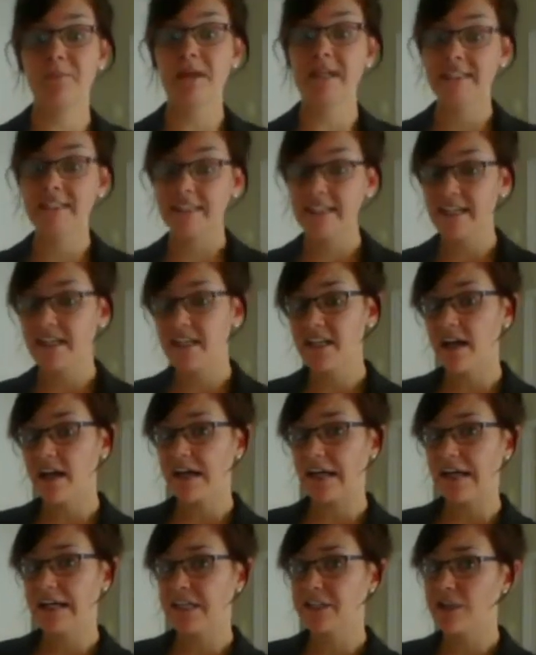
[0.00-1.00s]
by
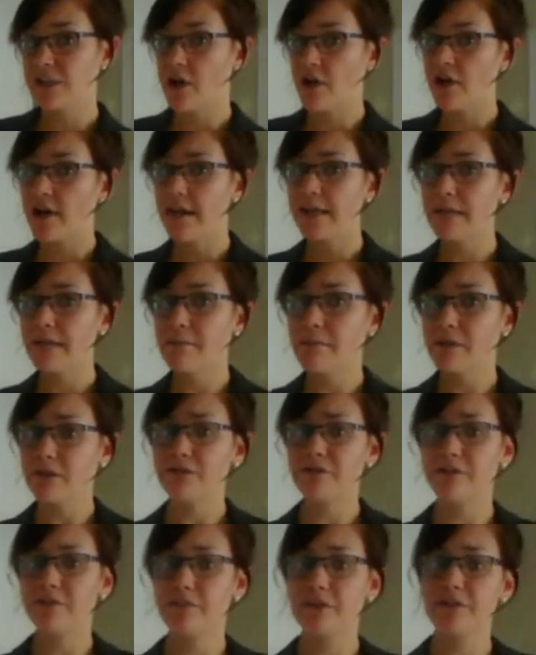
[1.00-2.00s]
targeting tiny
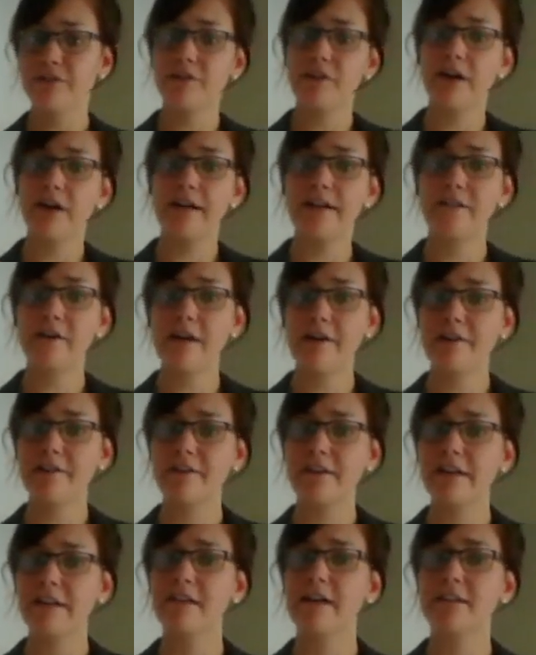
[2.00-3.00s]
modified
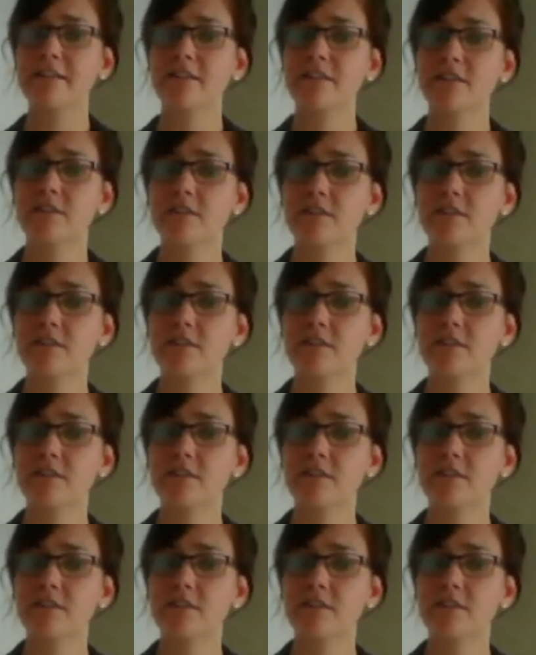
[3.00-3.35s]
RNA-like